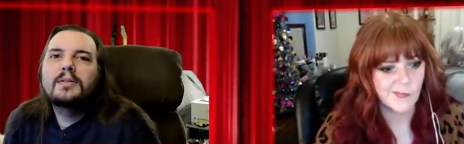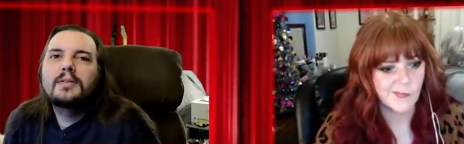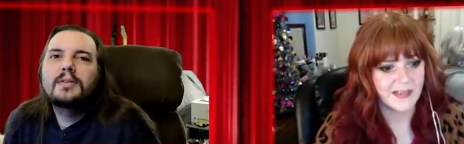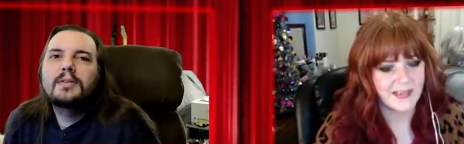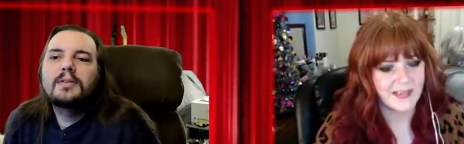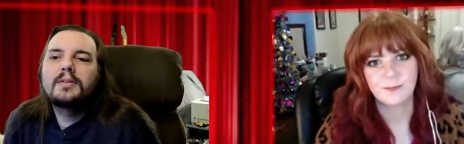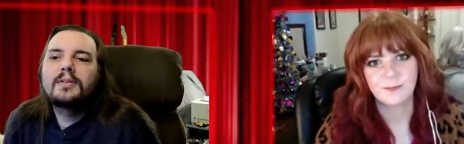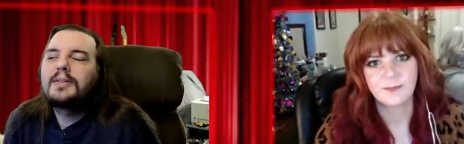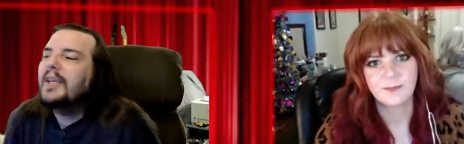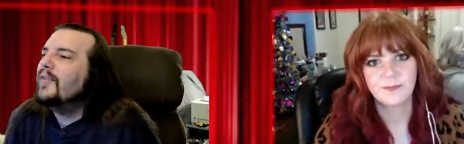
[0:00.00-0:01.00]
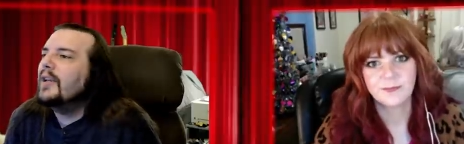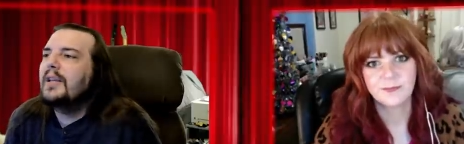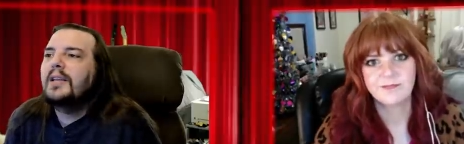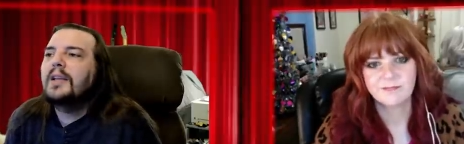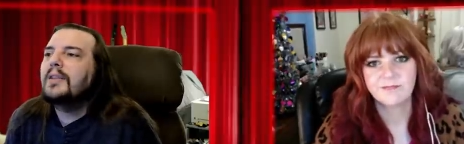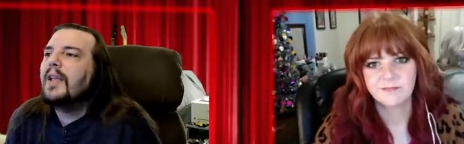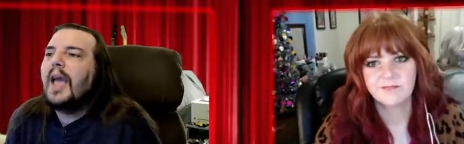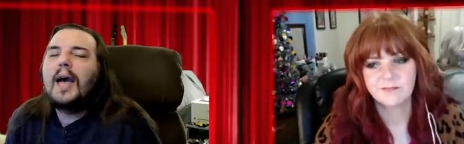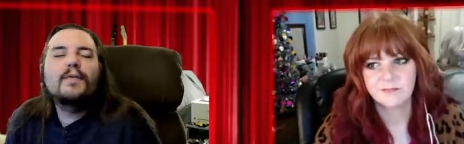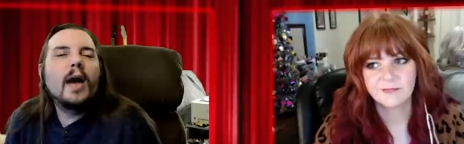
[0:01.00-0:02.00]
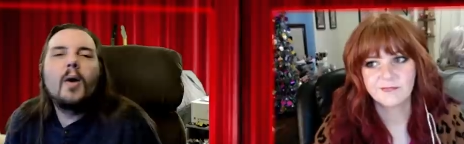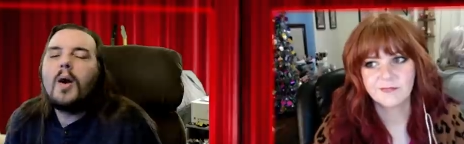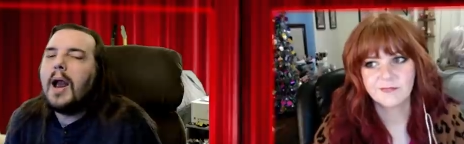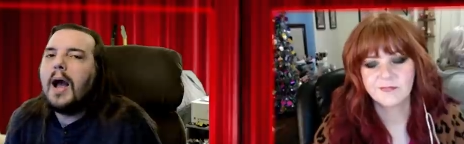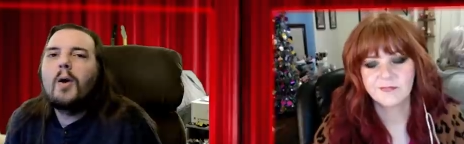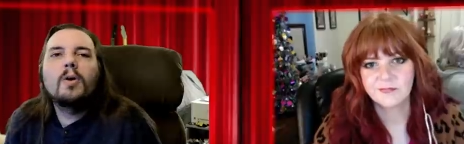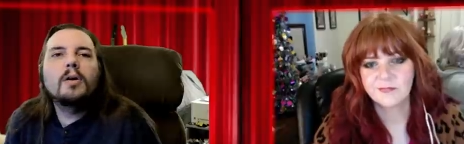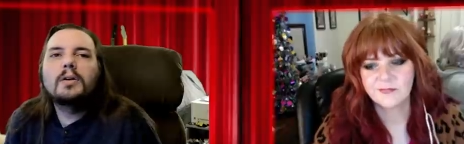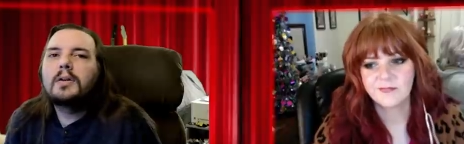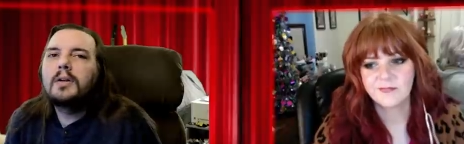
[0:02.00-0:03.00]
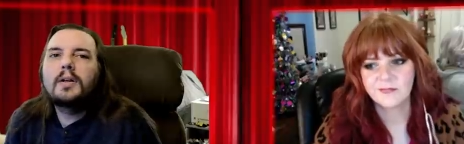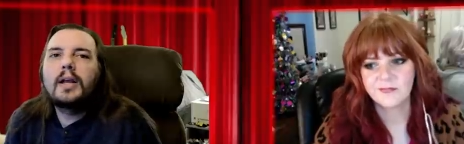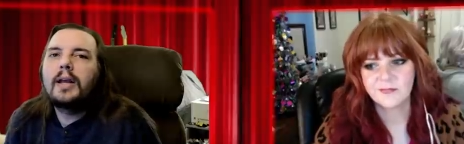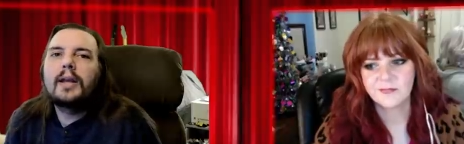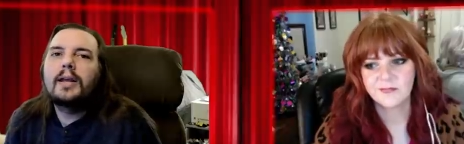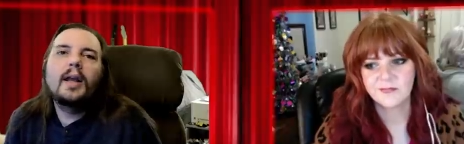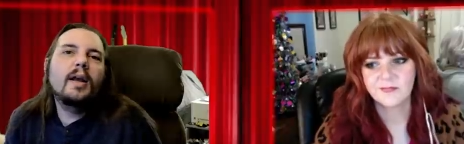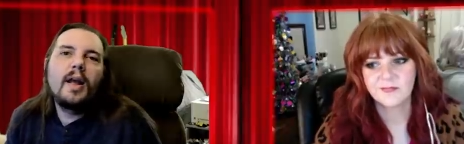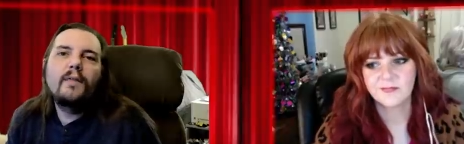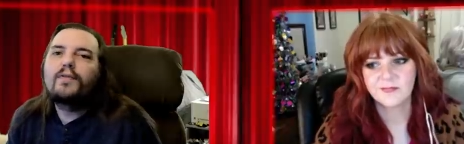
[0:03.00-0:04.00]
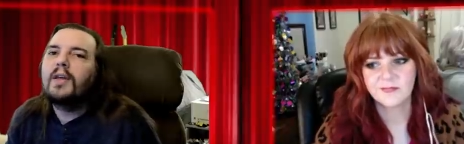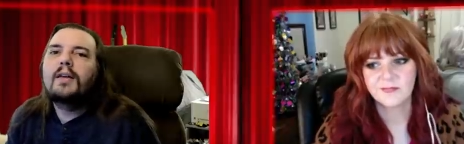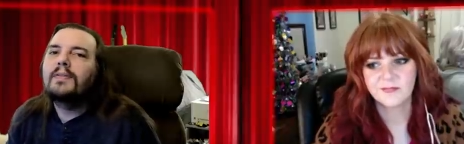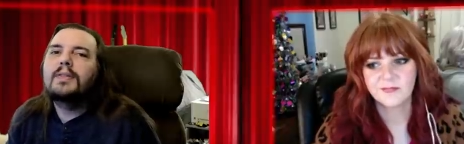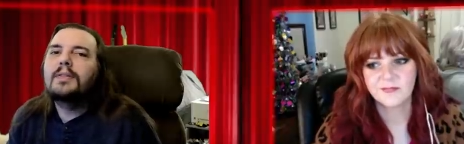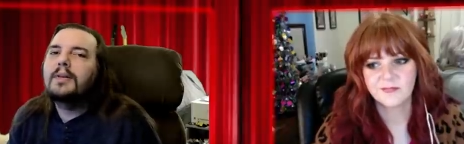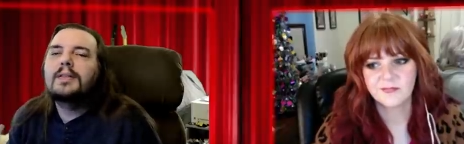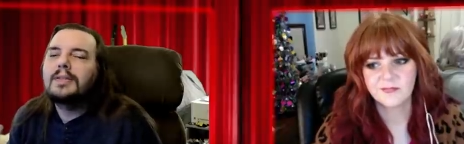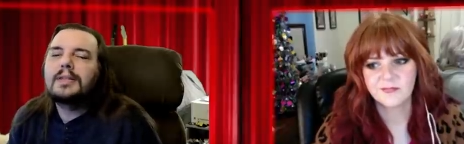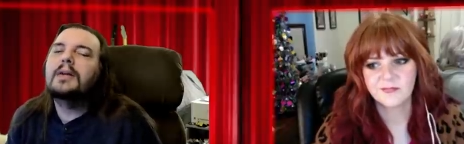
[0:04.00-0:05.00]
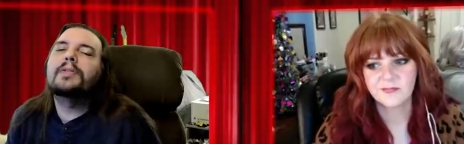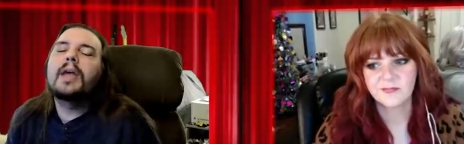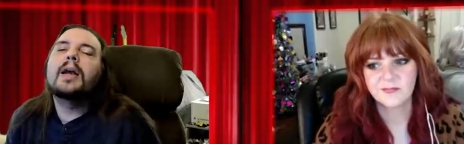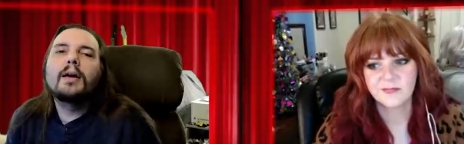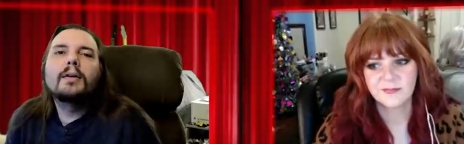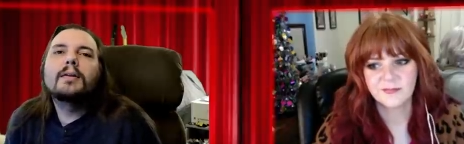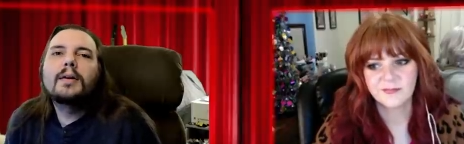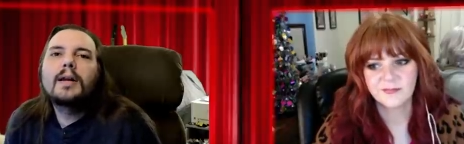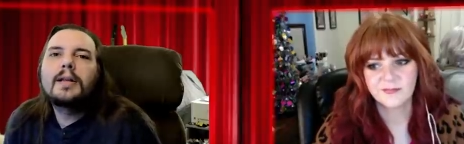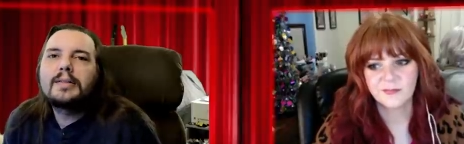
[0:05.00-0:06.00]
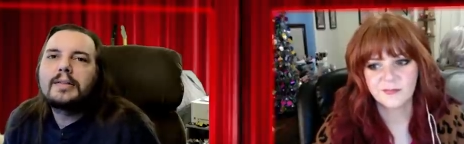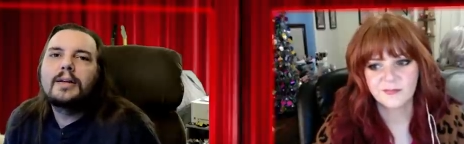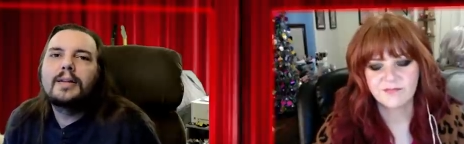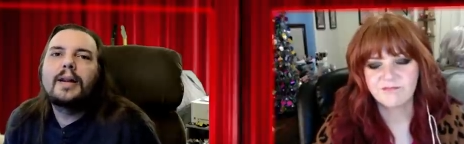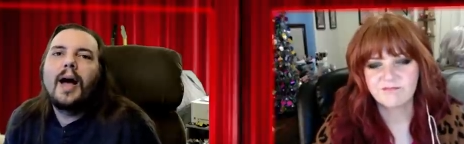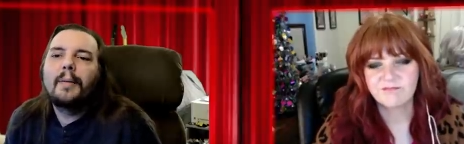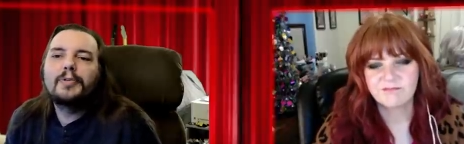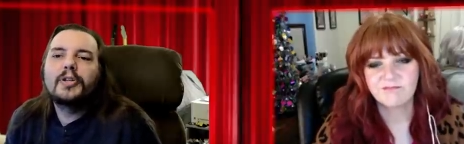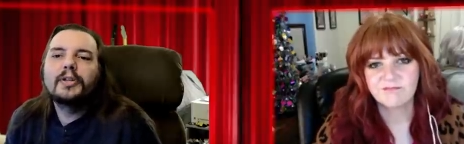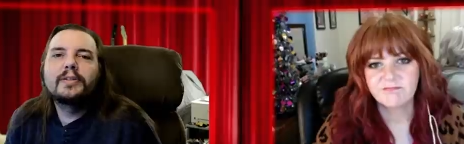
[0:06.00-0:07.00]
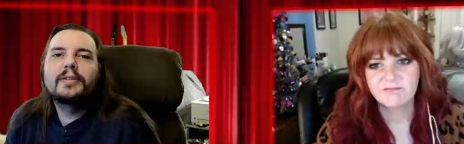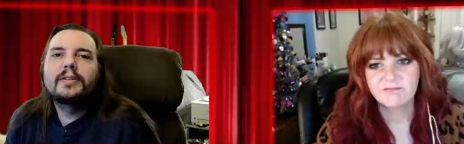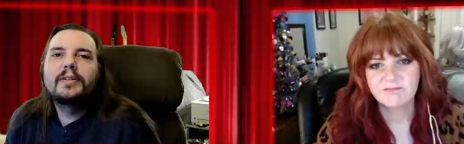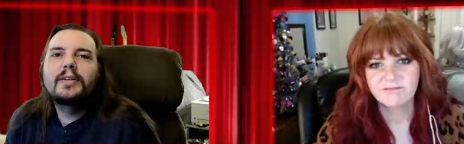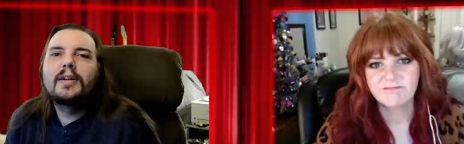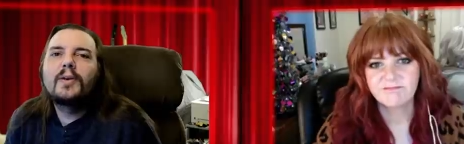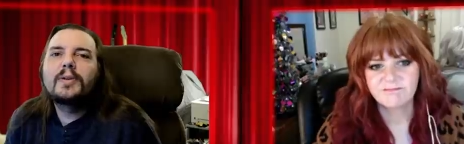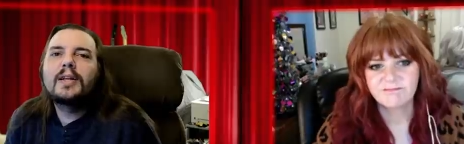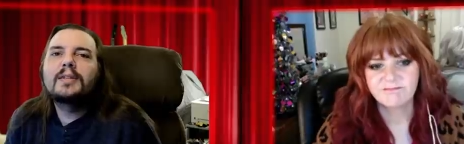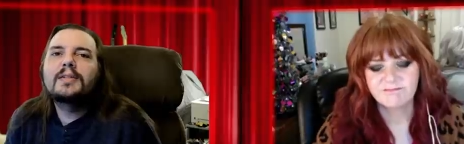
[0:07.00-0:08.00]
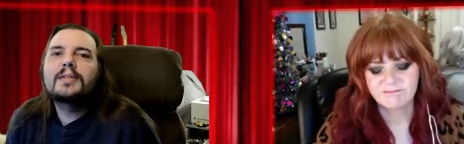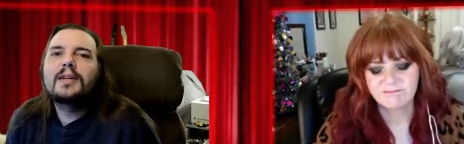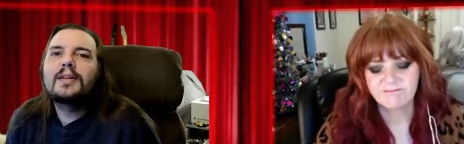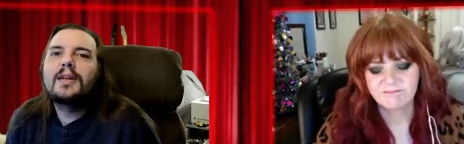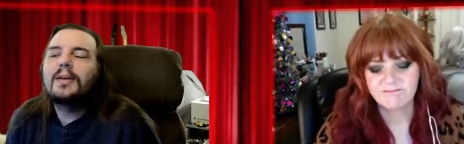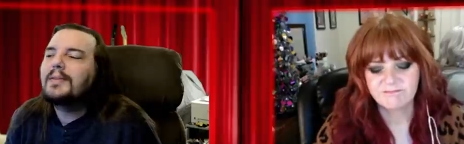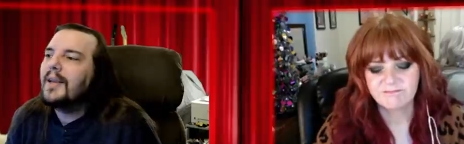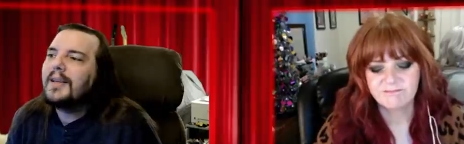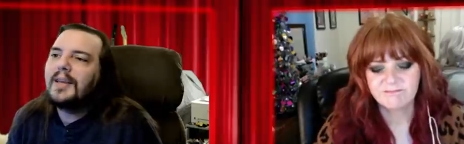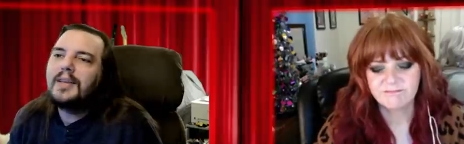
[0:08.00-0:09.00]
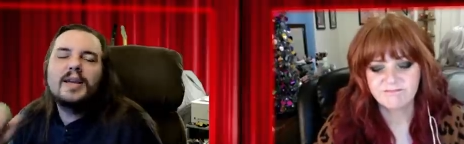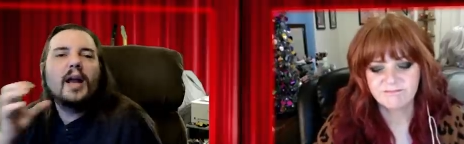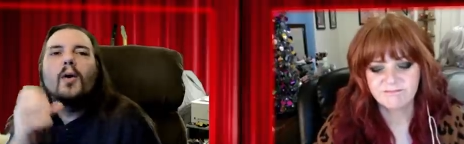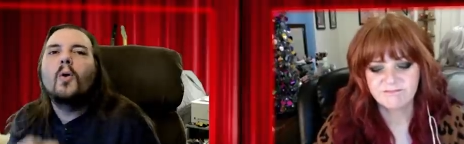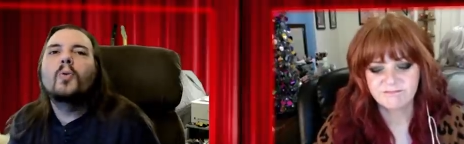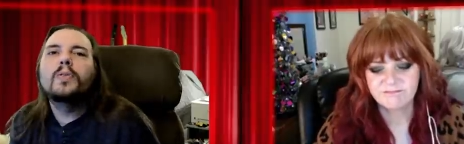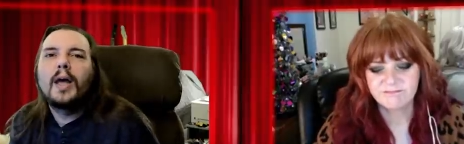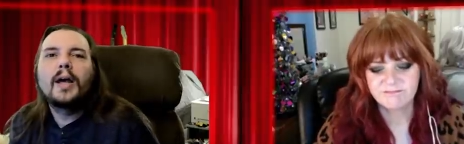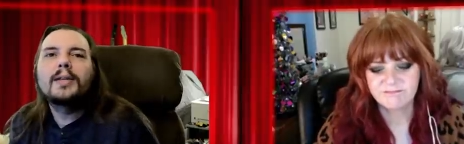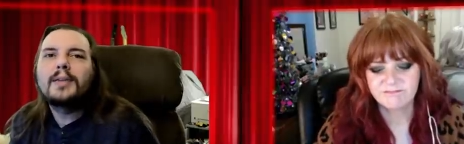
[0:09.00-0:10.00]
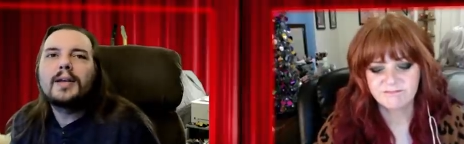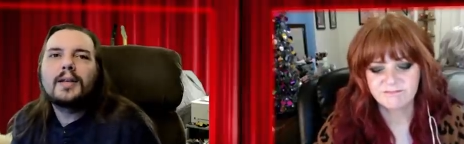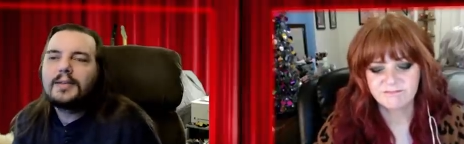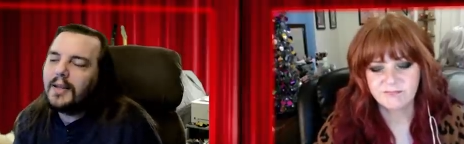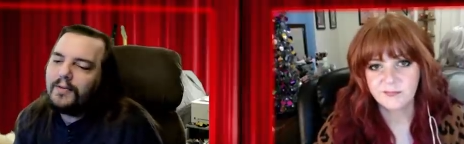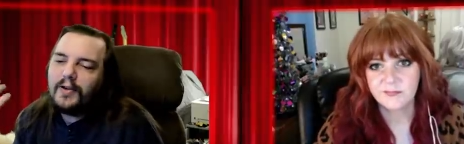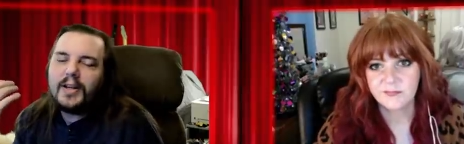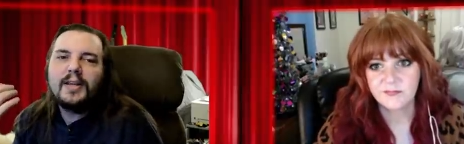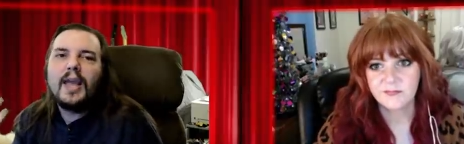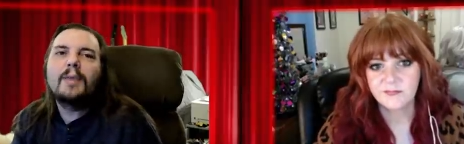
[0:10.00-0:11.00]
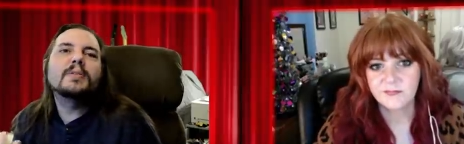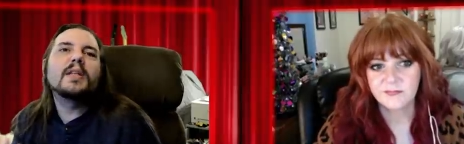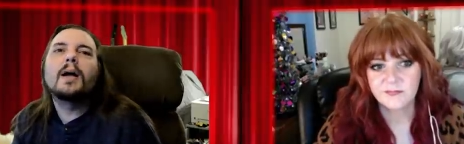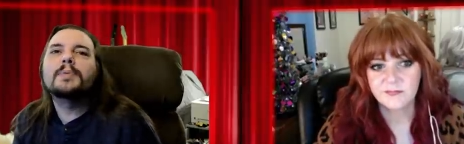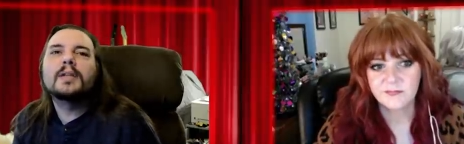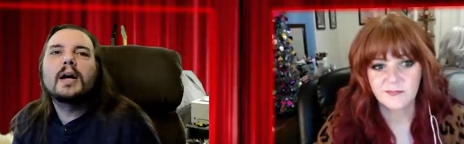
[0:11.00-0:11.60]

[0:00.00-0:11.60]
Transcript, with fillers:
Speaker 1: Yeah. Give it half hour, hour. It's still there. It's still an option. You don't need. It's like you got to hold that. It's like fucking GameStop